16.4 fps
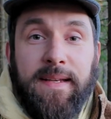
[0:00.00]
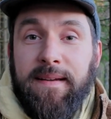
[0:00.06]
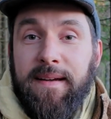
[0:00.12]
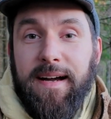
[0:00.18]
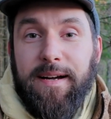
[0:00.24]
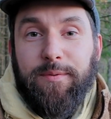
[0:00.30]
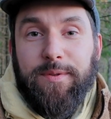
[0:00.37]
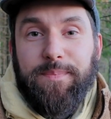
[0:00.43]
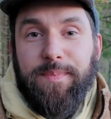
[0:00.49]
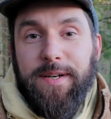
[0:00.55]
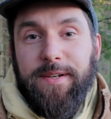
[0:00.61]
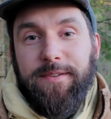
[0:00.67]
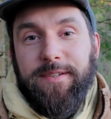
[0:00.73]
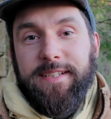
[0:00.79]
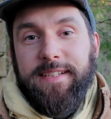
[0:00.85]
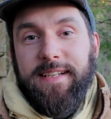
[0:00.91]
I would
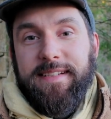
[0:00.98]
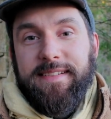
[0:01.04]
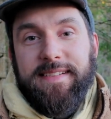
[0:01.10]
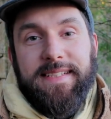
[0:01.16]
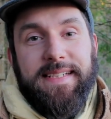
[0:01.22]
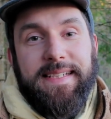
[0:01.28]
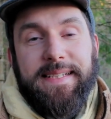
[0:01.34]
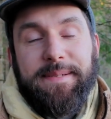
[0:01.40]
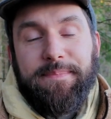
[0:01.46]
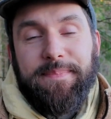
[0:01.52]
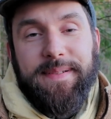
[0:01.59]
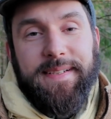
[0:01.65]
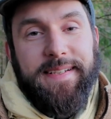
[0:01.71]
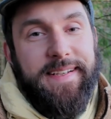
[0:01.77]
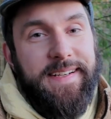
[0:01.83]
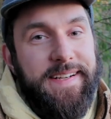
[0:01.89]
prioritize sleep
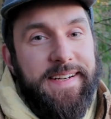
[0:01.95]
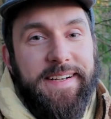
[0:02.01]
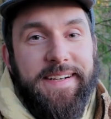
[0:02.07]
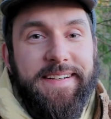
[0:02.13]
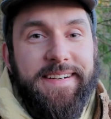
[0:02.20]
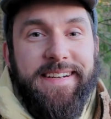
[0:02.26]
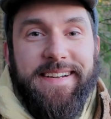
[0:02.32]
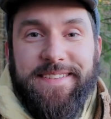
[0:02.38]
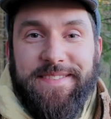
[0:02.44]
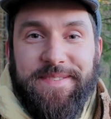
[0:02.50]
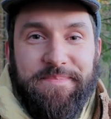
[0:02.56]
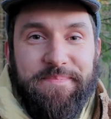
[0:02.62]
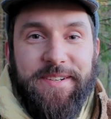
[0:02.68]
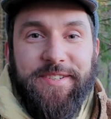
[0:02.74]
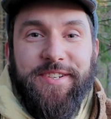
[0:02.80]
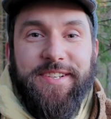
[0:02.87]
as
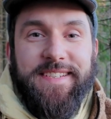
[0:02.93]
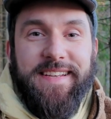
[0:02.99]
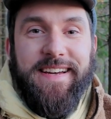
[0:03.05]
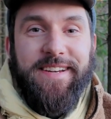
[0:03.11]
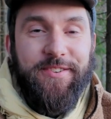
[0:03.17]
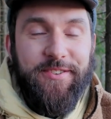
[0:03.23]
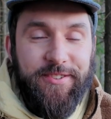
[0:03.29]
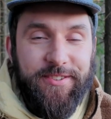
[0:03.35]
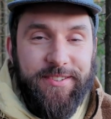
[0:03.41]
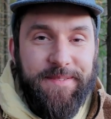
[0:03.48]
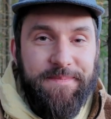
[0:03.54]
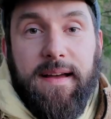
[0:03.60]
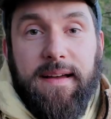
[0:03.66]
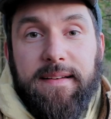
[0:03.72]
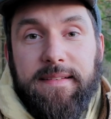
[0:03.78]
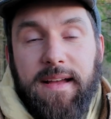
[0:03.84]
much as I could,
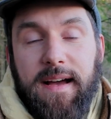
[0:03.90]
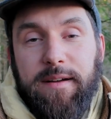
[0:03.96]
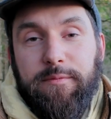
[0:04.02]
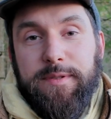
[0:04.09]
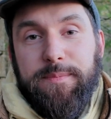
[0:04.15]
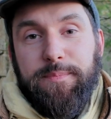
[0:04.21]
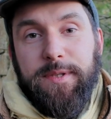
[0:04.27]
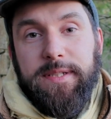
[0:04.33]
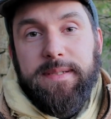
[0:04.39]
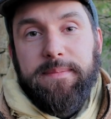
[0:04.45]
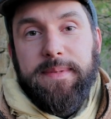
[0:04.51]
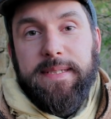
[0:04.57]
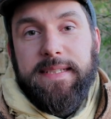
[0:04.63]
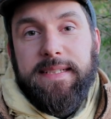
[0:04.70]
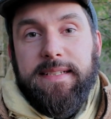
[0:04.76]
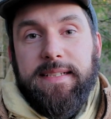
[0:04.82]
and I was pretty
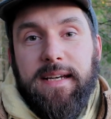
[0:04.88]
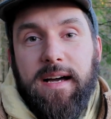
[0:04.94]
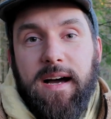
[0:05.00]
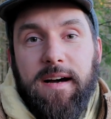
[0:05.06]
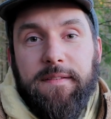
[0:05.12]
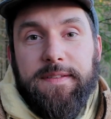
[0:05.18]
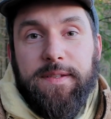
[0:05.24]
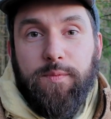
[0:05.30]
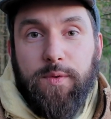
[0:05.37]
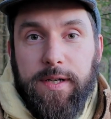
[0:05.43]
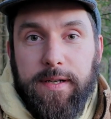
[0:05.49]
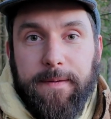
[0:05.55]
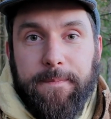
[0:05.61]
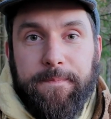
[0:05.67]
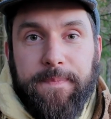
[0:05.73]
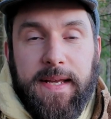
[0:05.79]
busy after
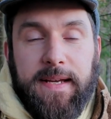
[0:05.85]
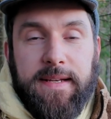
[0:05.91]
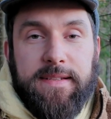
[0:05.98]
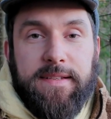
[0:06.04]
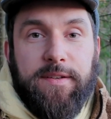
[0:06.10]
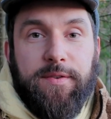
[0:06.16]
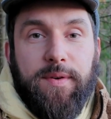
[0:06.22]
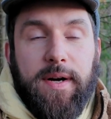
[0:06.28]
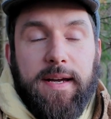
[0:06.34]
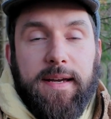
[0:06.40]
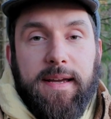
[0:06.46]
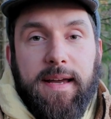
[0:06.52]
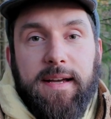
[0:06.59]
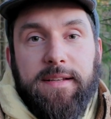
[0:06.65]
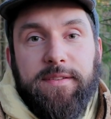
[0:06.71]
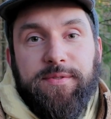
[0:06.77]
work. So I
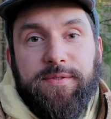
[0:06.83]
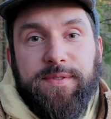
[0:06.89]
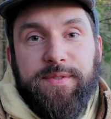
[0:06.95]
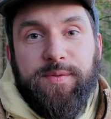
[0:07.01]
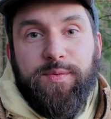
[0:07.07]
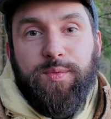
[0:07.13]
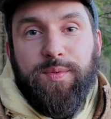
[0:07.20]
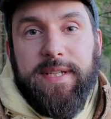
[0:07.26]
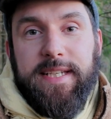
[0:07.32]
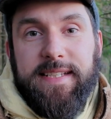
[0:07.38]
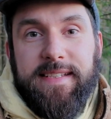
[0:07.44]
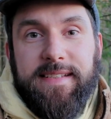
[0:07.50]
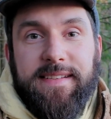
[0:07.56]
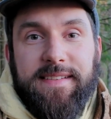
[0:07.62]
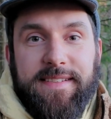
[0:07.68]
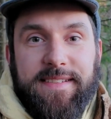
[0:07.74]
had to
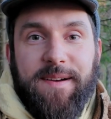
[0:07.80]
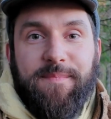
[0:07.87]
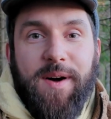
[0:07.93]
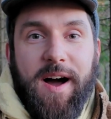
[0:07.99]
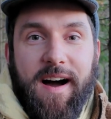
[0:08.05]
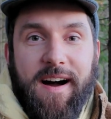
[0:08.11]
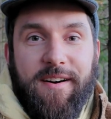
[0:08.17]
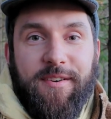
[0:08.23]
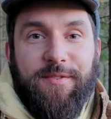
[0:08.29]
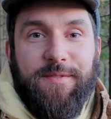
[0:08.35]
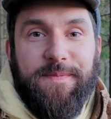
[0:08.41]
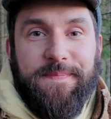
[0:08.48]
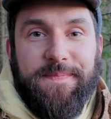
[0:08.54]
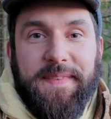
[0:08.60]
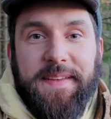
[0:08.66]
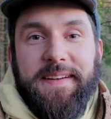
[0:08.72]
squeeze somehow
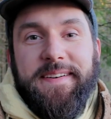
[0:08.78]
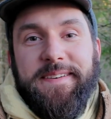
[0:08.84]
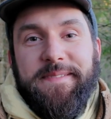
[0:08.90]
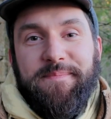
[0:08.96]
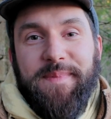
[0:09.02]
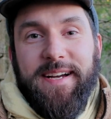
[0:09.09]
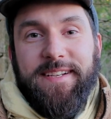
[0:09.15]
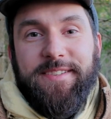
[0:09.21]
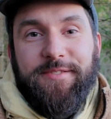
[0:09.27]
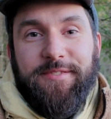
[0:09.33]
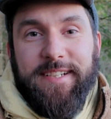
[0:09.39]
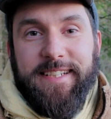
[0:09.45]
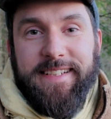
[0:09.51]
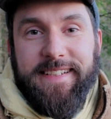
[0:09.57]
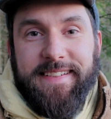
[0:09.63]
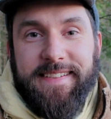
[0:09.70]
my
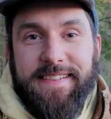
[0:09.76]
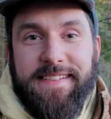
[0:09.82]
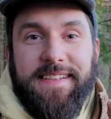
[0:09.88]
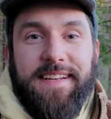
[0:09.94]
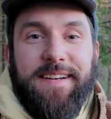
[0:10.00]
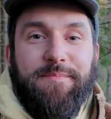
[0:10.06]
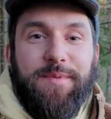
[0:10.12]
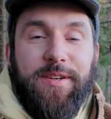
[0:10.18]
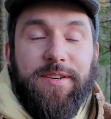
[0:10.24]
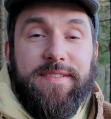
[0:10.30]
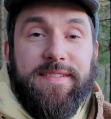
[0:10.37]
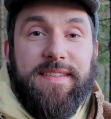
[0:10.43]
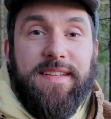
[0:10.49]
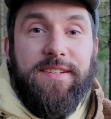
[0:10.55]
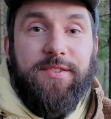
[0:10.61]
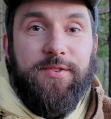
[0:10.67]
trainings
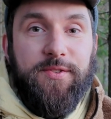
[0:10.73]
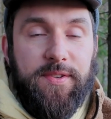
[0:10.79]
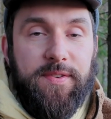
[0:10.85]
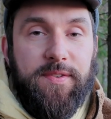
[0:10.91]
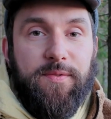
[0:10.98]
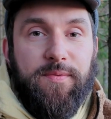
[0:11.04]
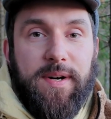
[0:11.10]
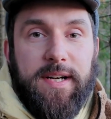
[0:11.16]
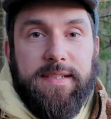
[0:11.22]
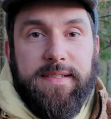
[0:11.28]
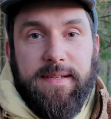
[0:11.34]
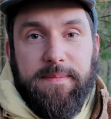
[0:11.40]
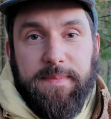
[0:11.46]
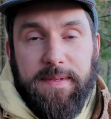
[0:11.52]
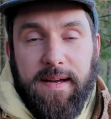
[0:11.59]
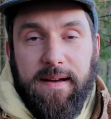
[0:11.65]
because they took quite
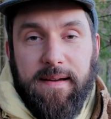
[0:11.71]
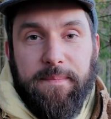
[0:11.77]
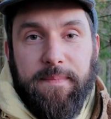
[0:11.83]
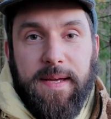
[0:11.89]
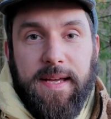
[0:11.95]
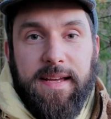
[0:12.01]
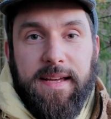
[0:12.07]
some time